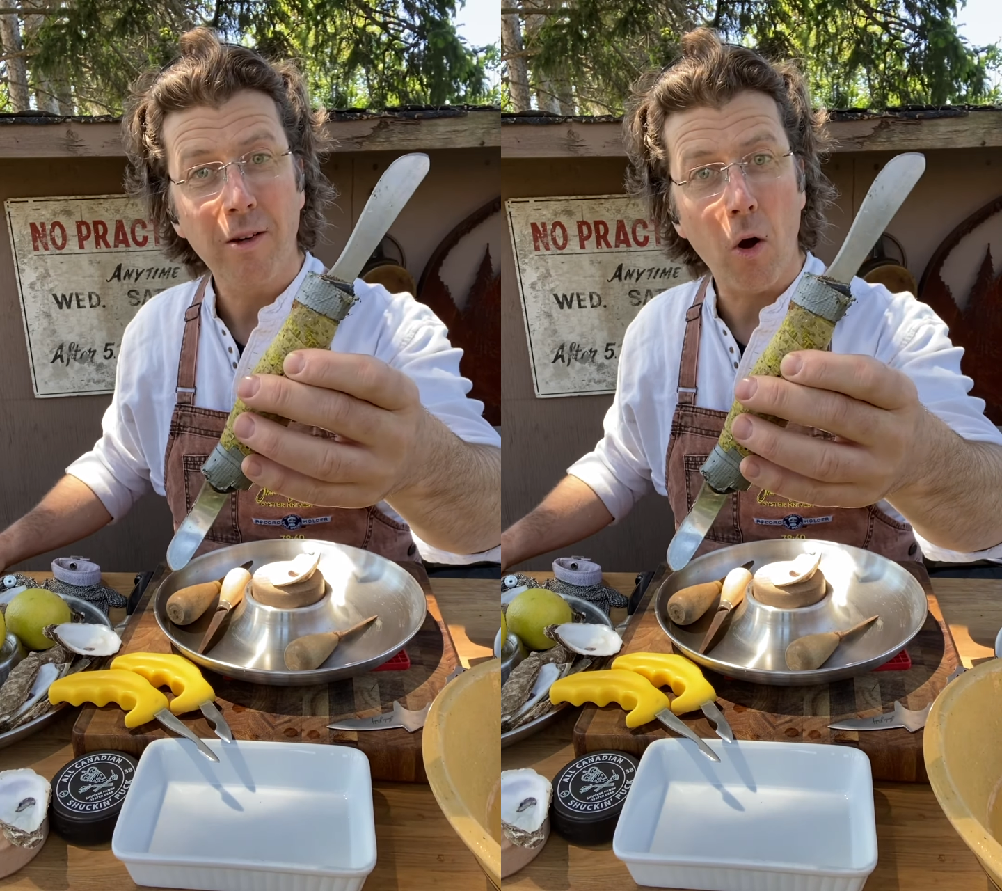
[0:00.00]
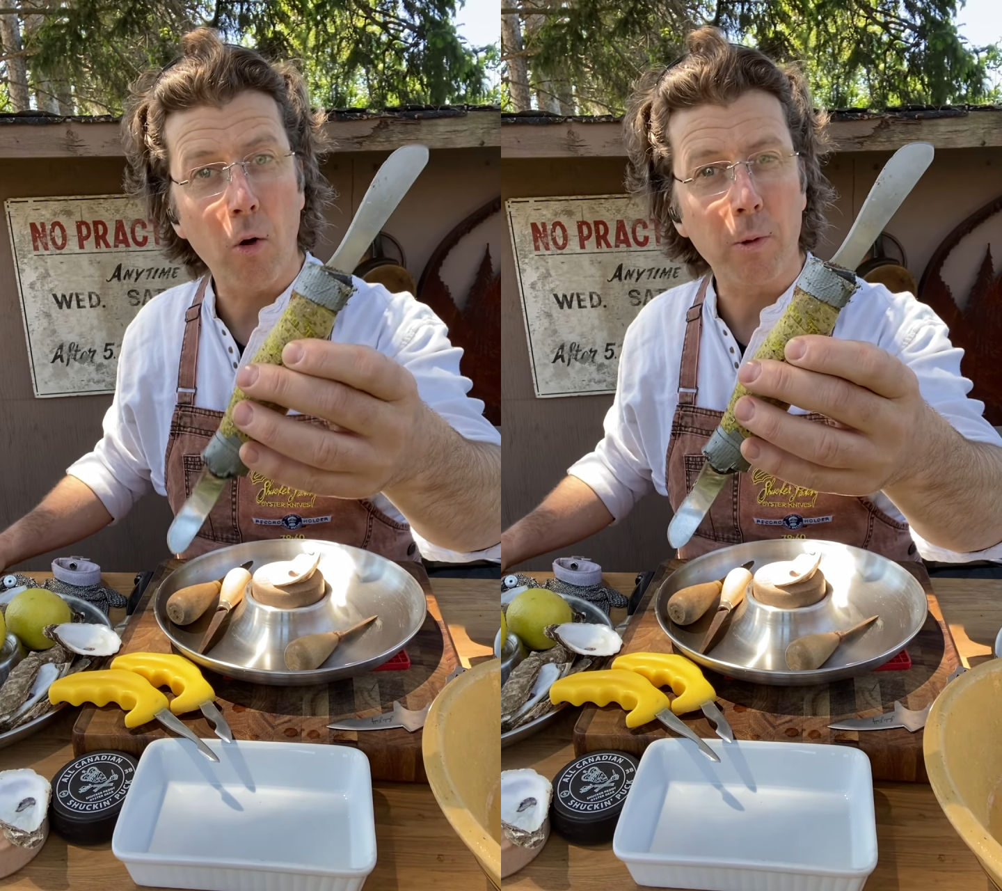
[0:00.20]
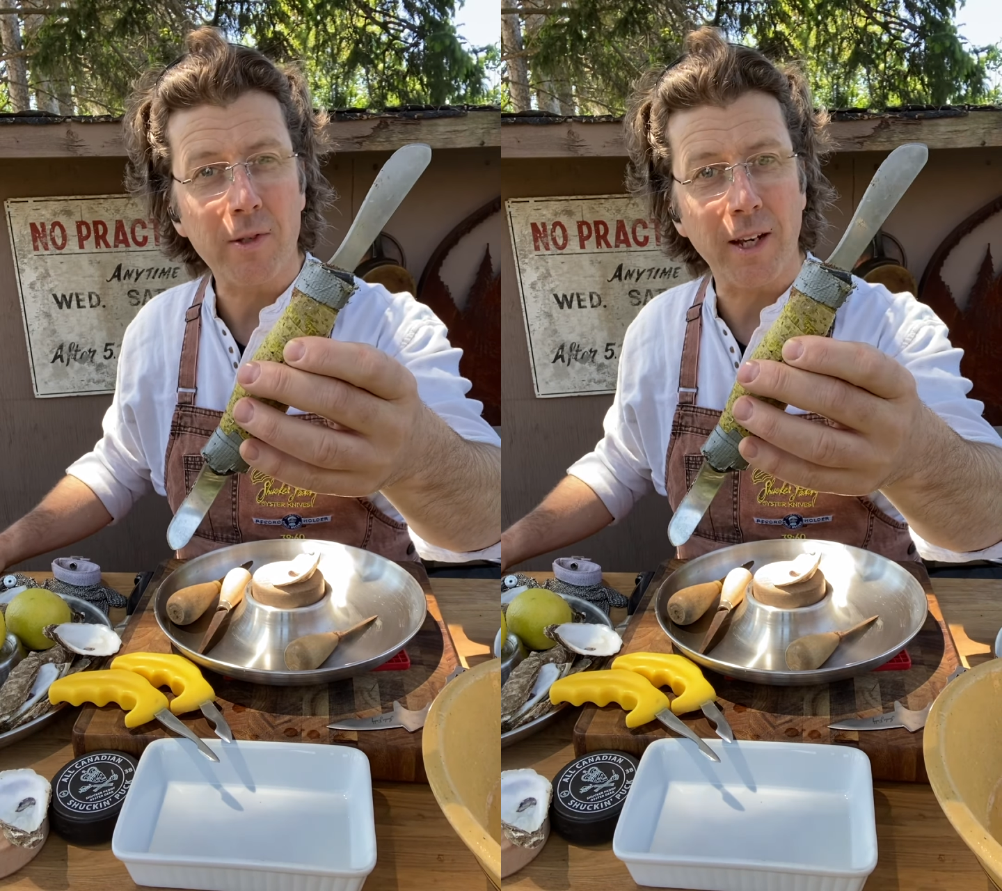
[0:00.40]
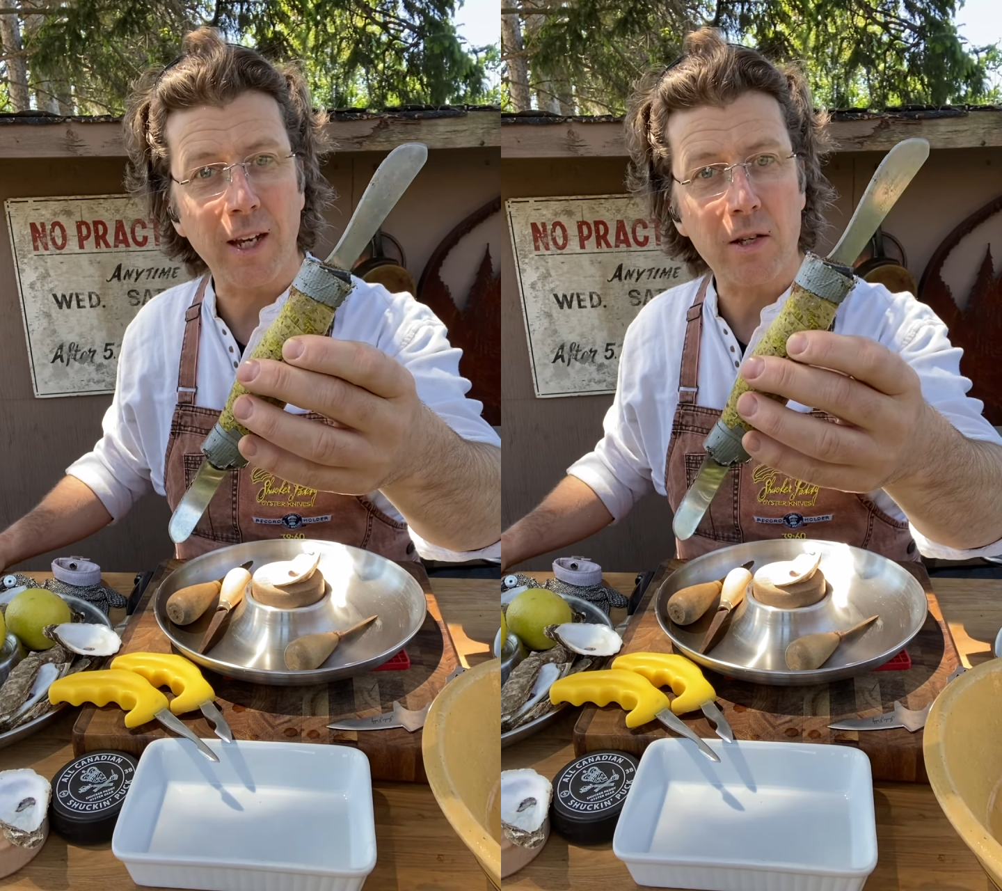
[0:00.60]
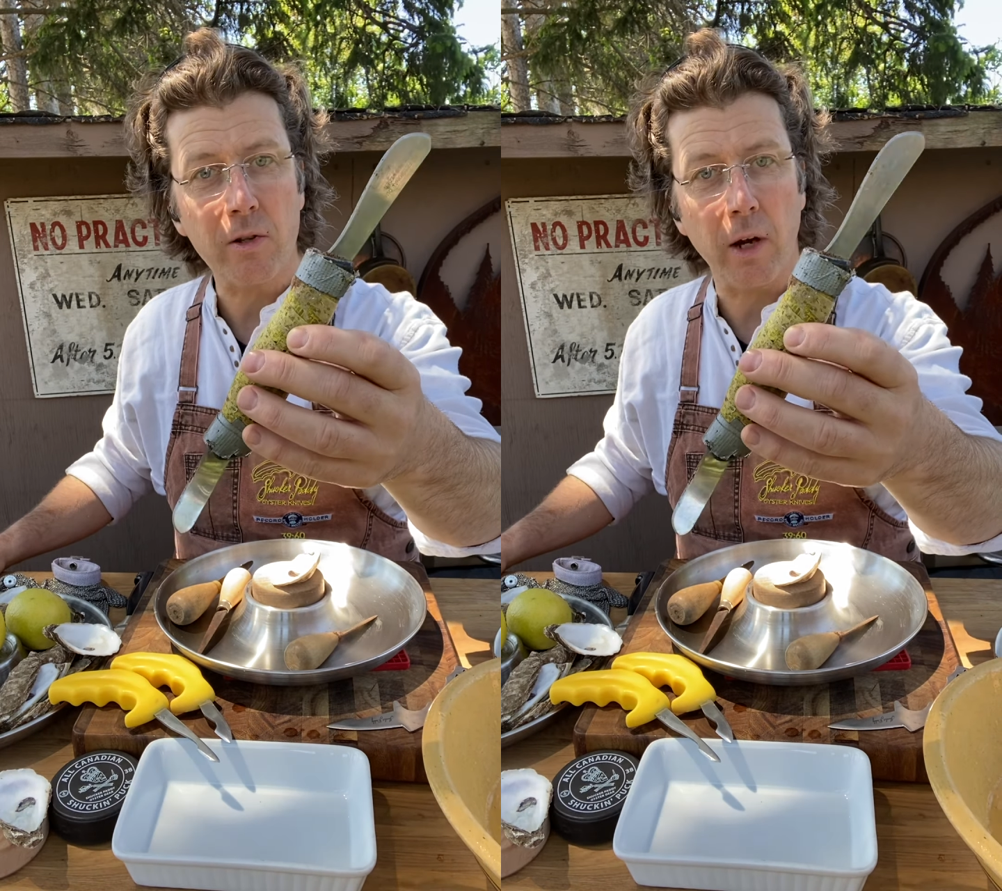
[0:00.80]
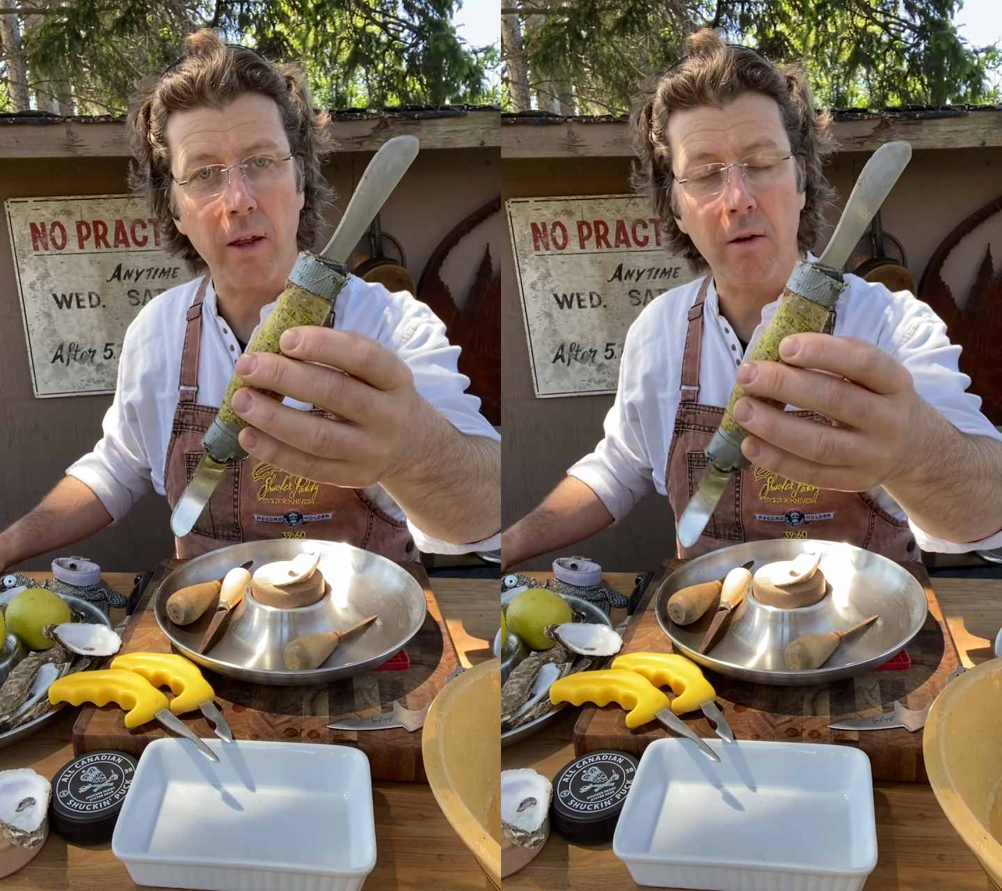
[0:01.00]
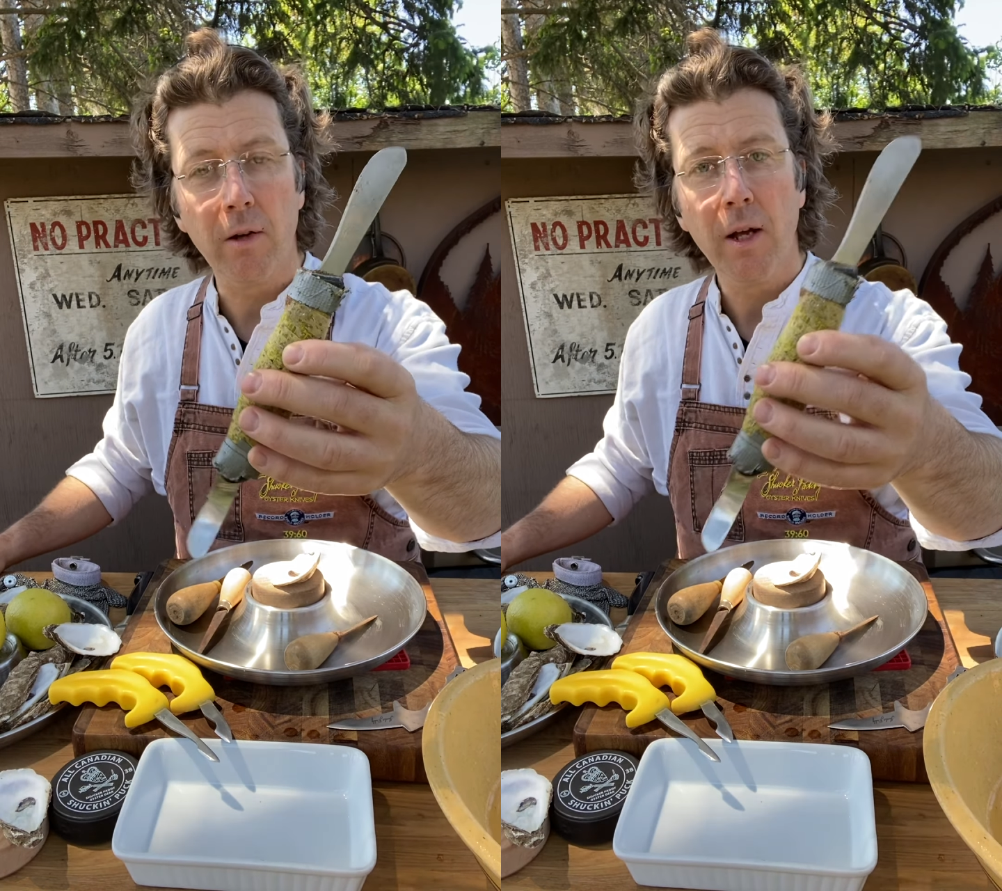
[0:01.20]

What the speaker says: Almost like yesterday though.